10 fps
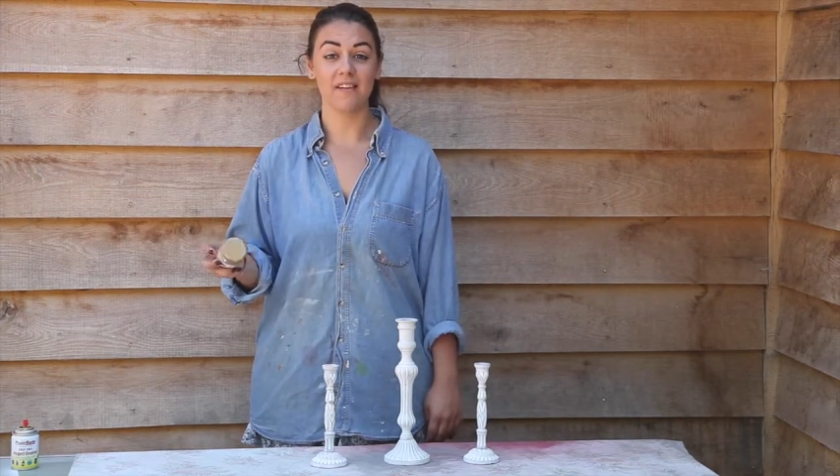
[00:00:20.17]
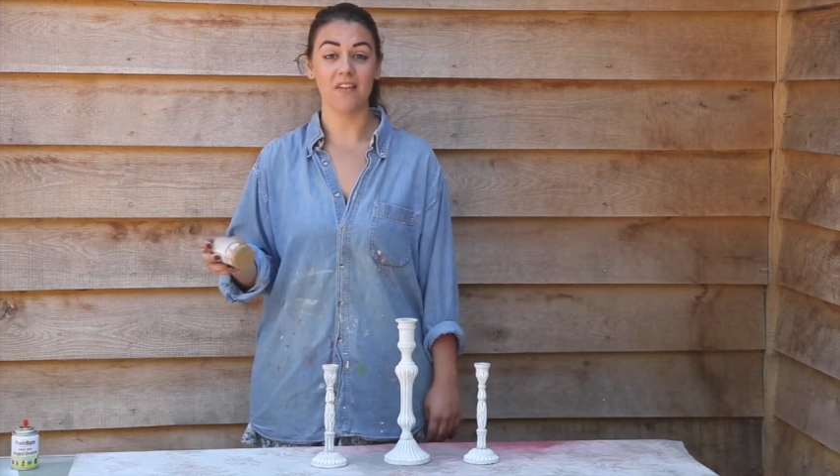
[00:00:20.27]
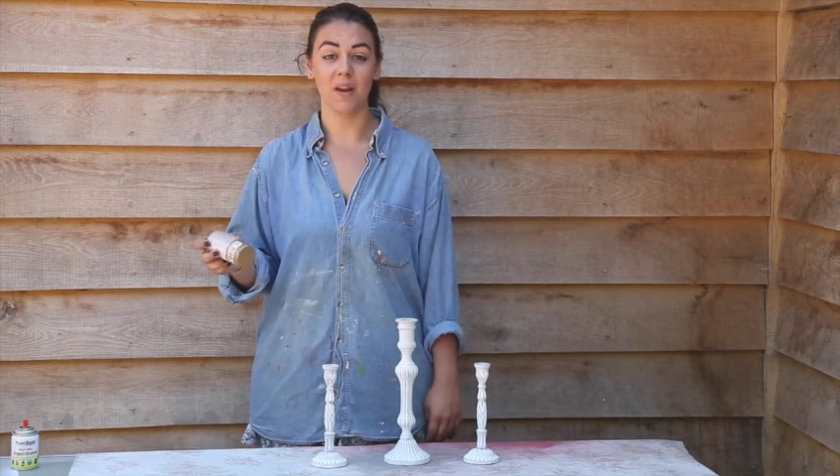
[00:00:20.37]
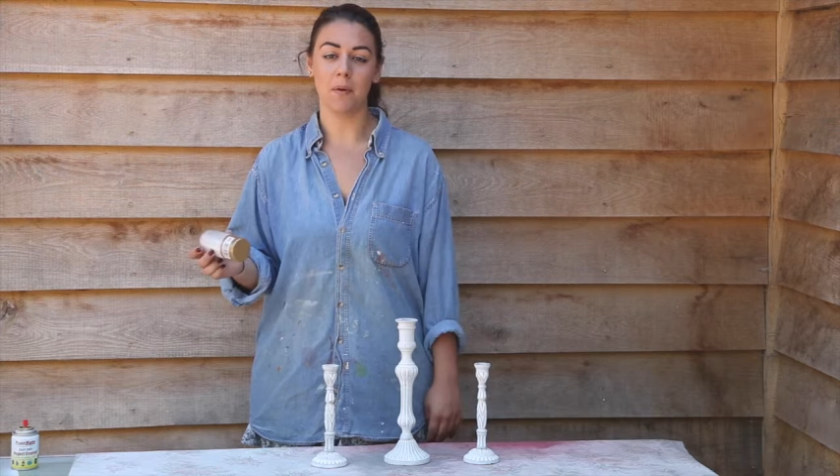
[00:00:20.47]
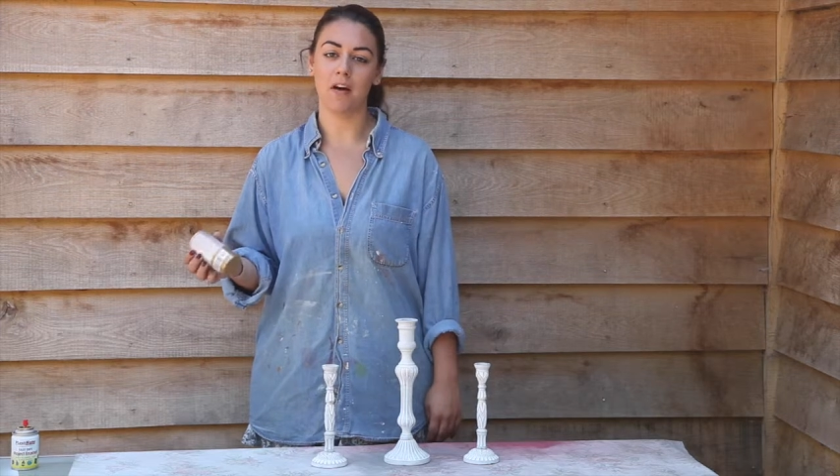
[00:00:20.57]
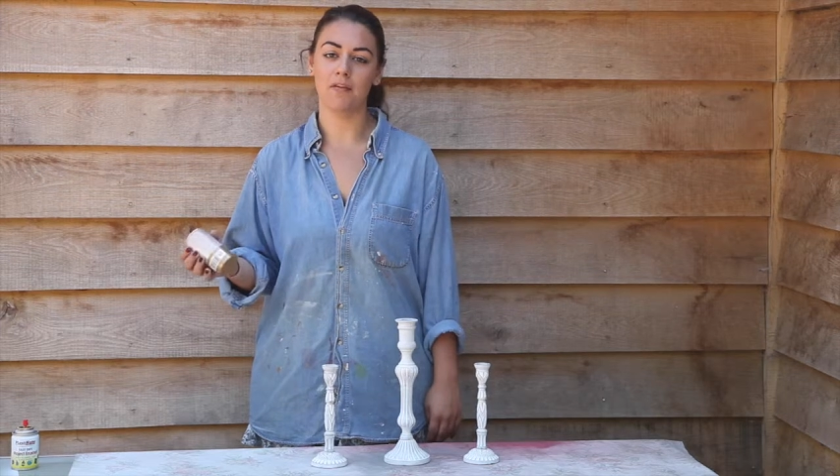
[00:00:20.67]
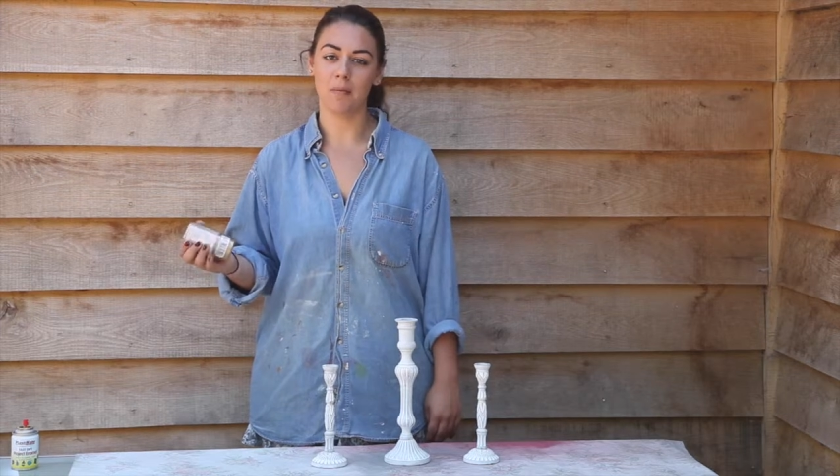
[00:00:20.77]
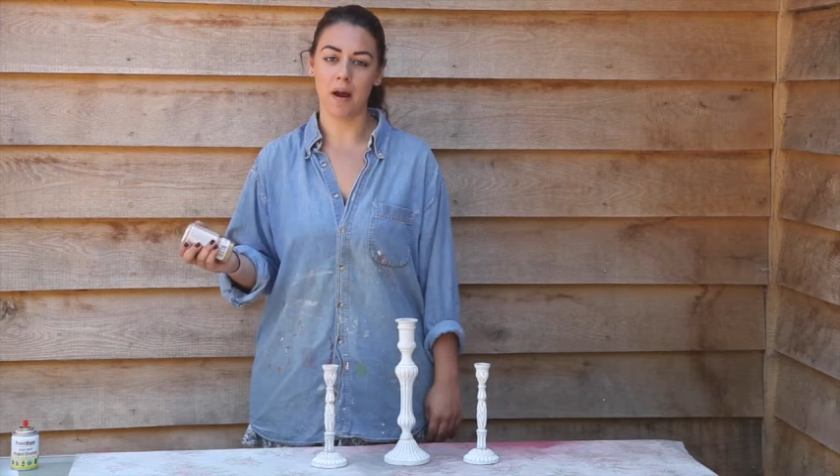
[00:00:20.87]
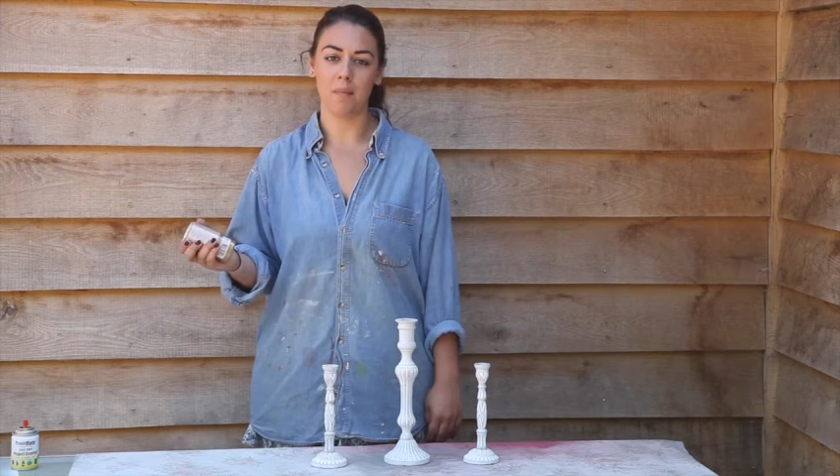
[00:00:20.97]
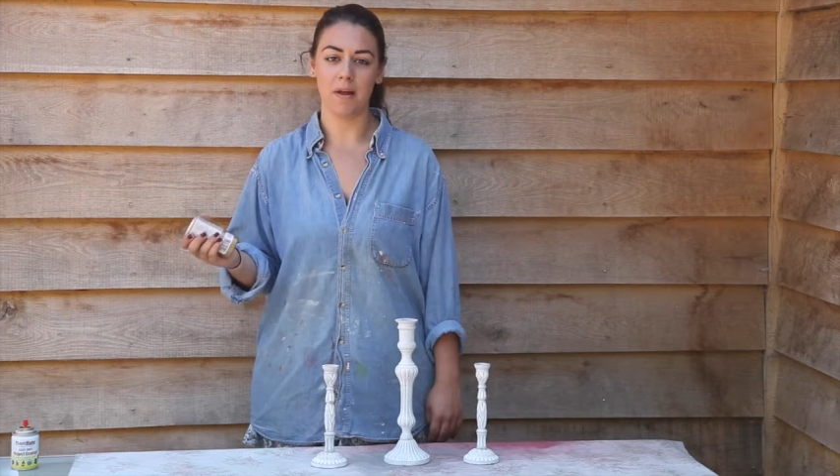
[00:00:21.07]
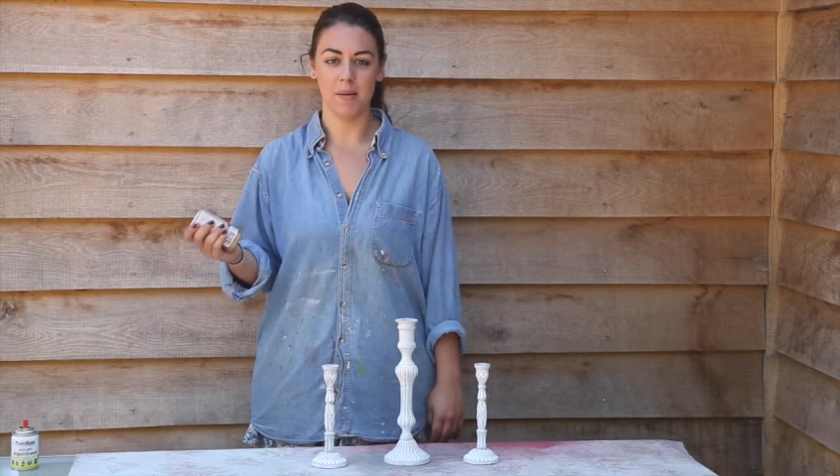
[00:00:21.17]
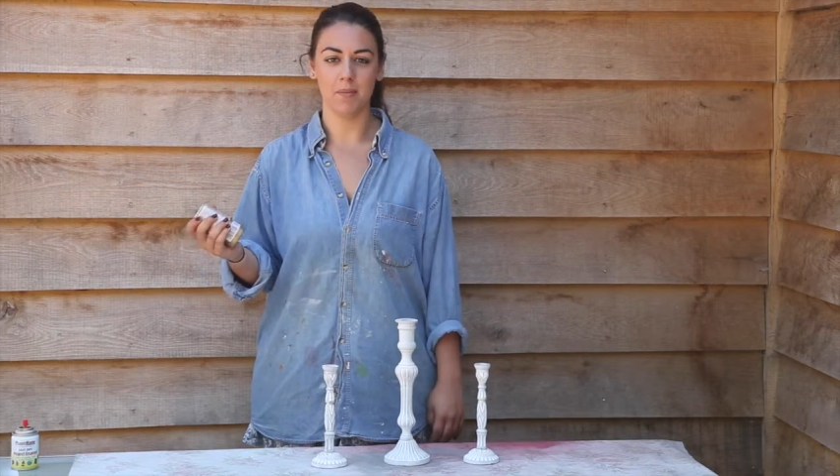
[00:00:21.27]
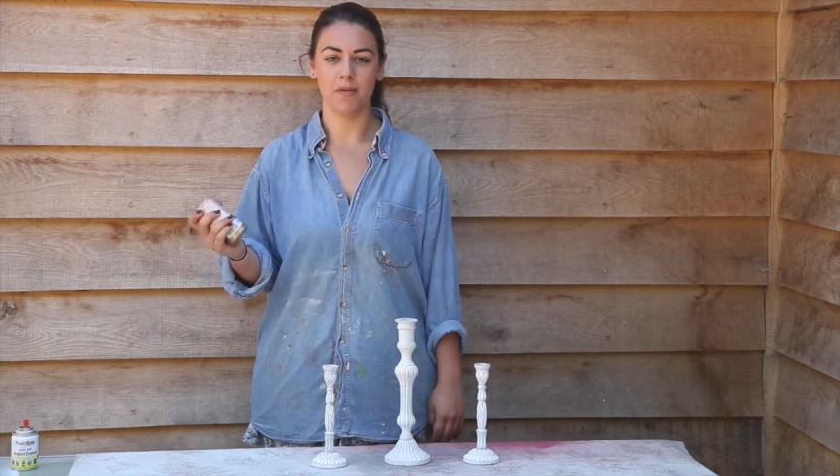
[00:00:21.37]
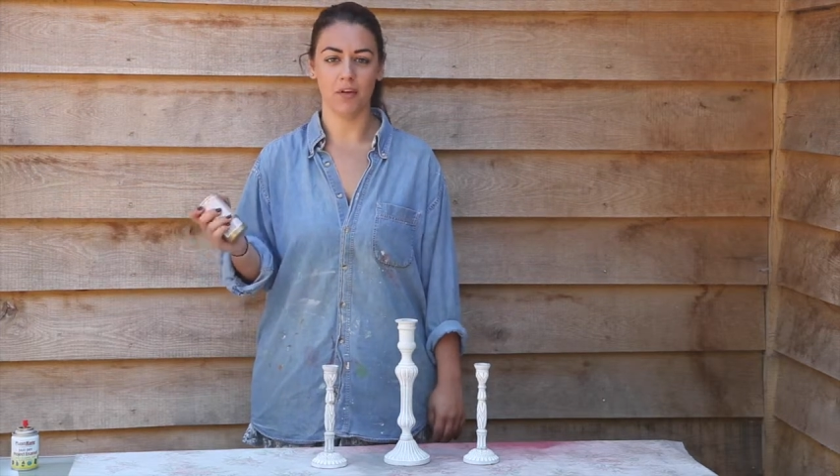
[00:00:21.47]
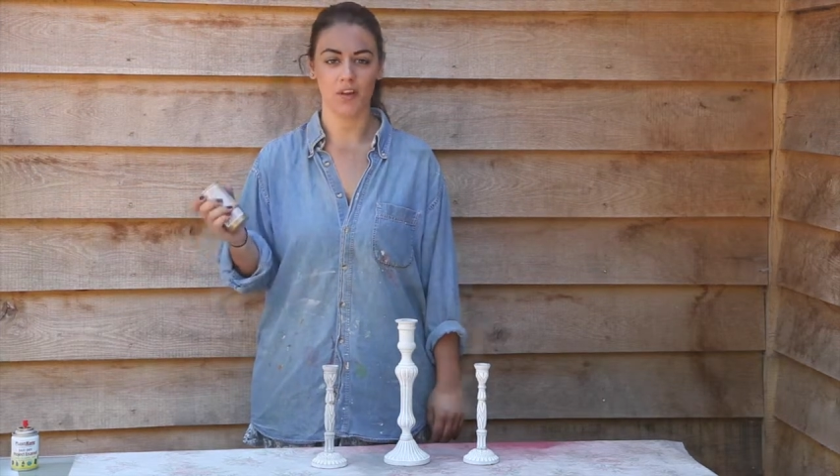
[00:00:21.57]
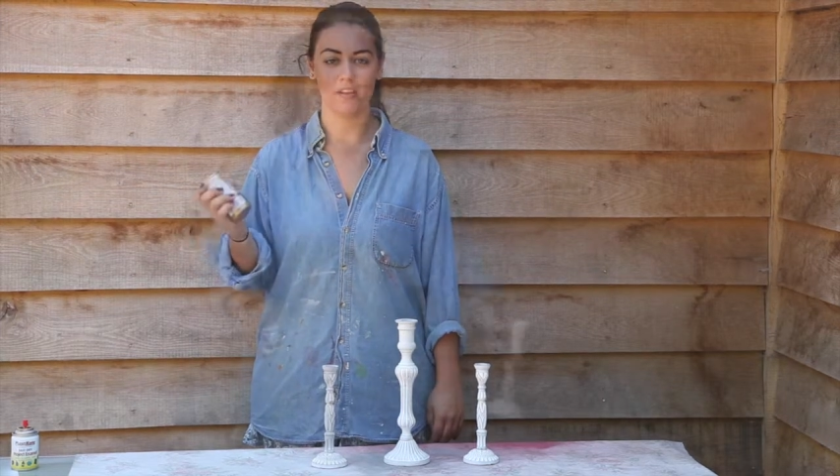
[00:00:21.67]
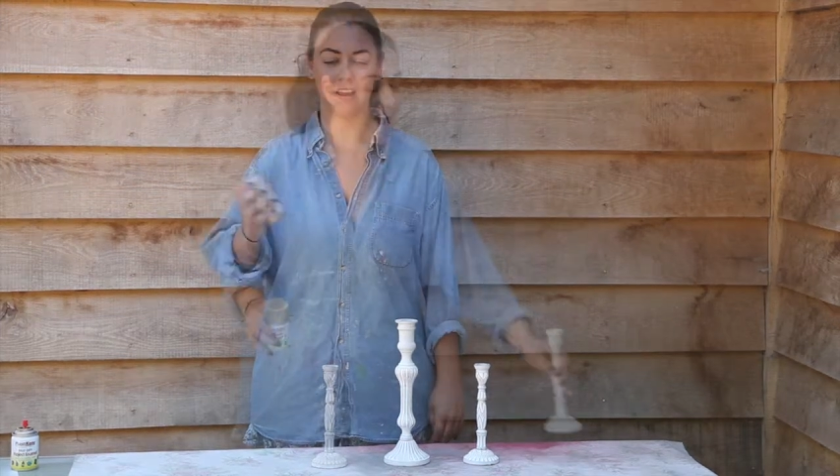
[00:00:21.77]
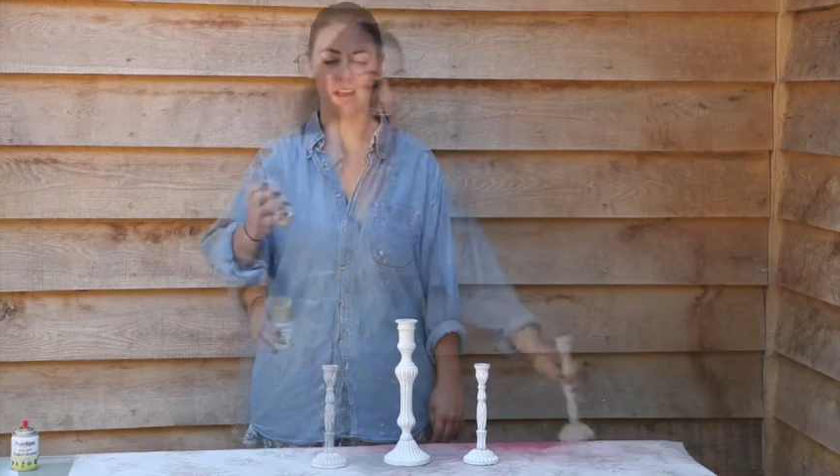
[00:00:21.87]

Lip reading: really well for about a minute before you use it.